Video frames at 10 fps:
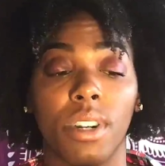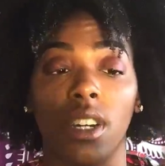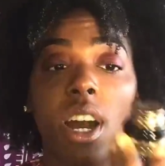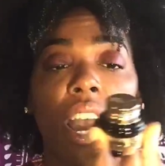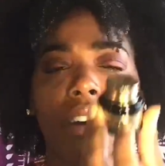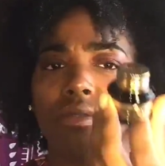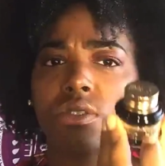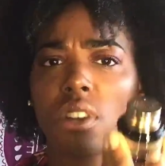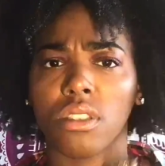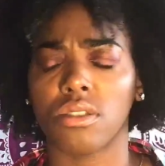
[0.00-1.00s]
but I'll
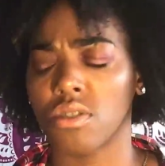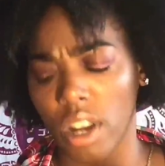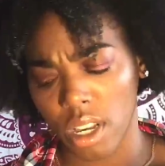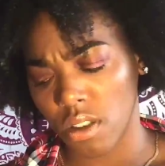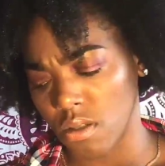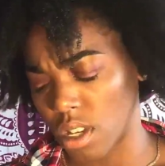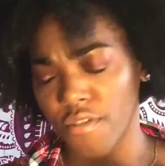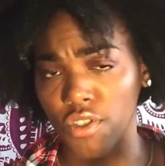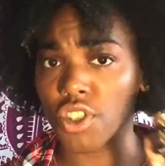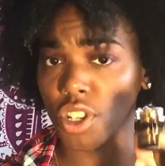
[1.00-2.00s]
start to try to use this
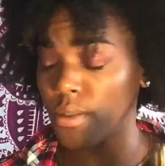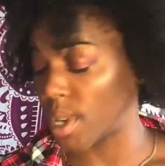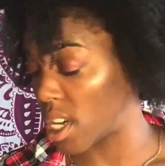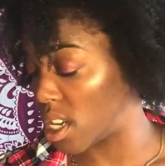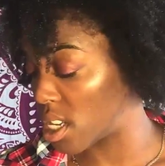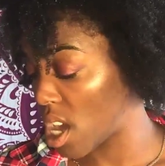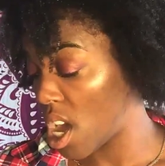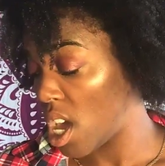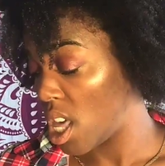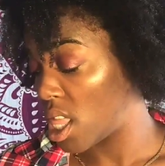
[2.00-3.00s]
for sure because
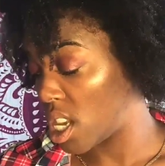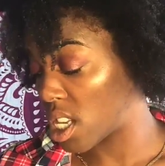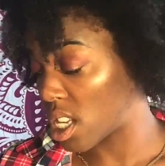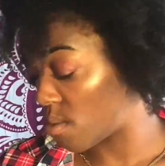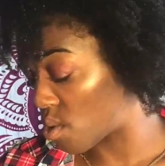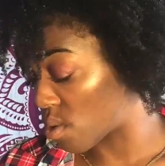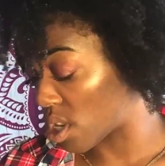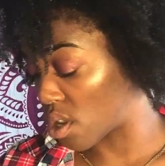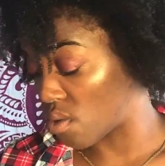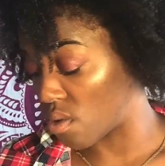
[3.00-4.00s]
this seems
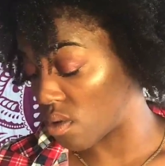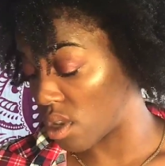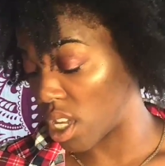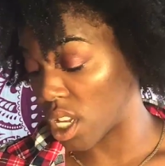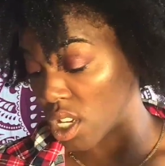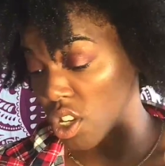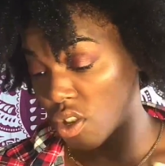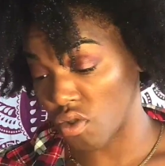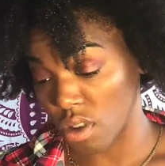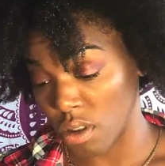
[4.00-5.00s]
really cool and
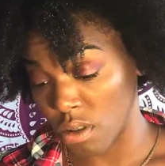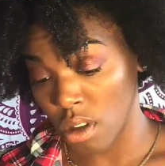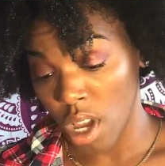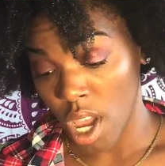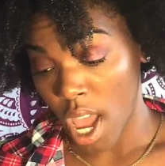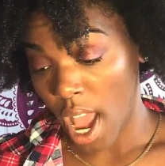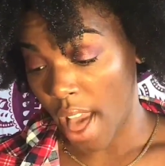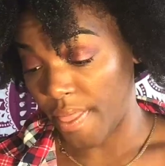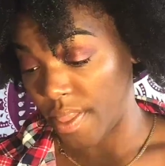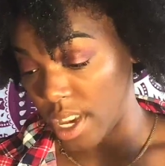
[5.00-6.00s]
trill.
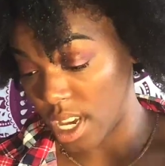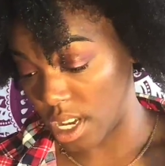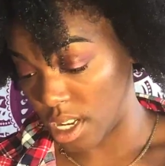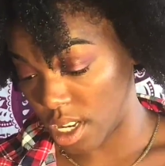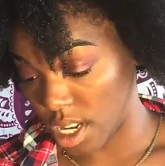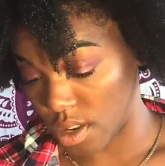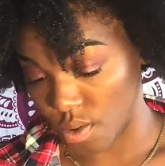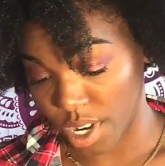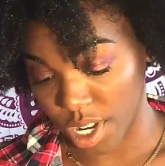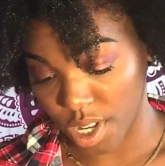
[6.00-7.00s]
And this is
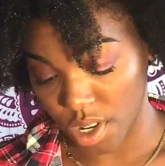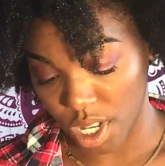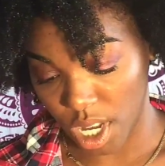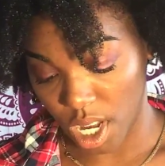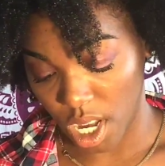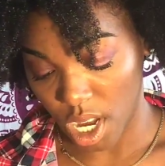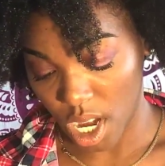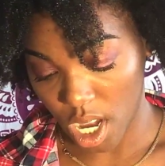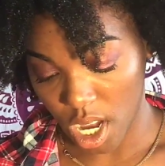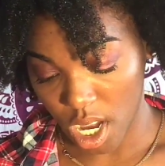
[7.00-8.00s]
regularly
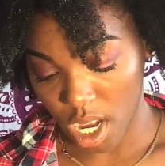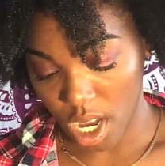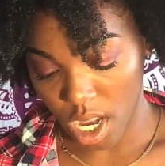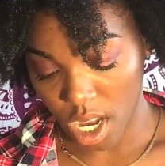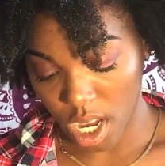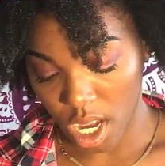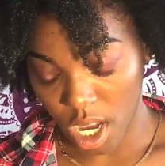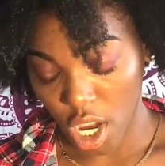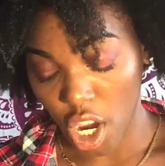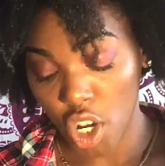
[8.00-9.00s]

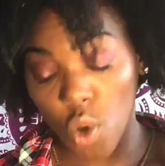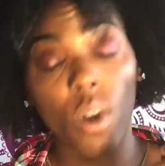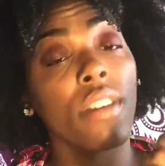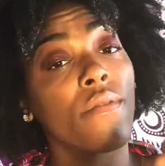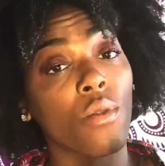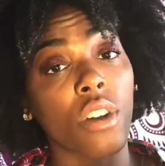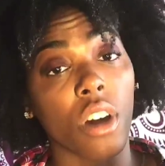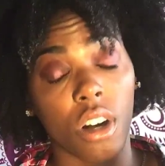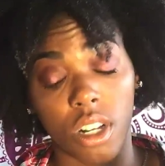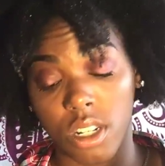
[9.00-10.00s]

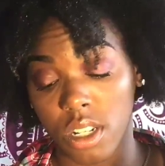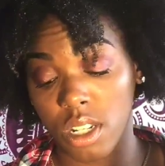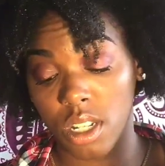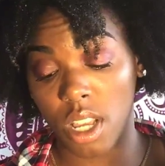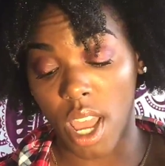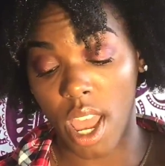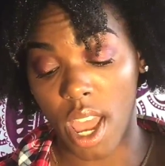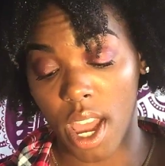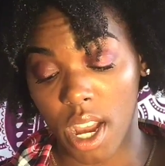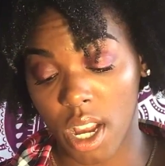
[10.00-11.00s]
$24,
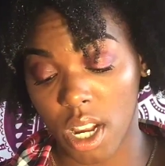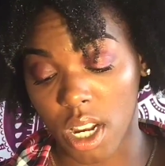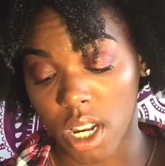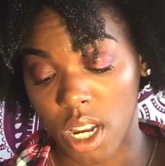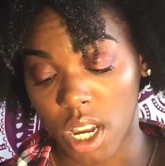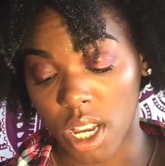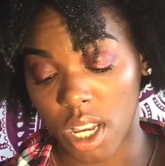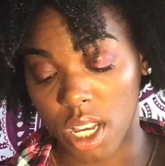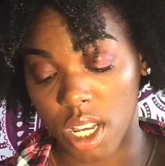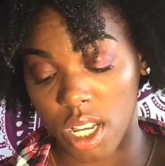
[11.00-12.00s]
and it
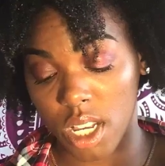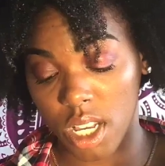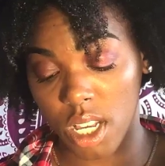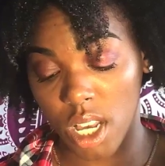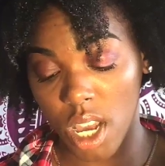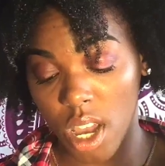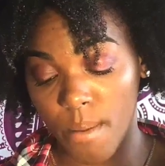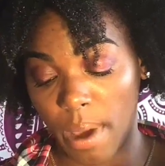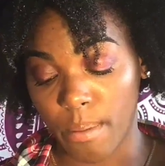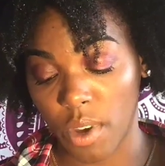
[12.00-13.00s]
is
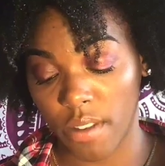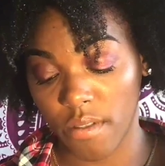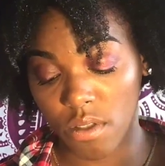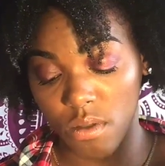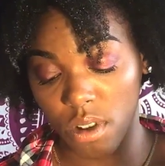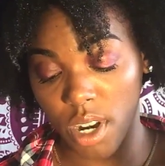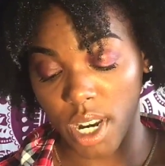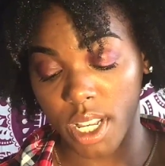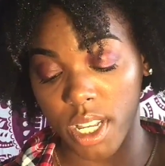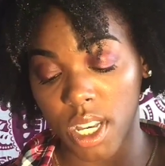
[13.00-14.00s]
by Pretty Velour, and
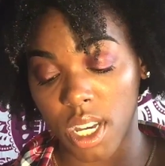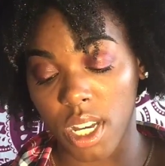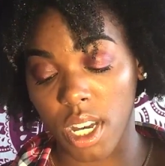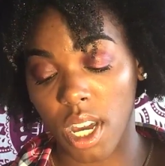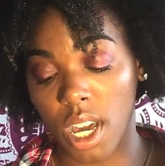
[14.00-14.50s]
it's the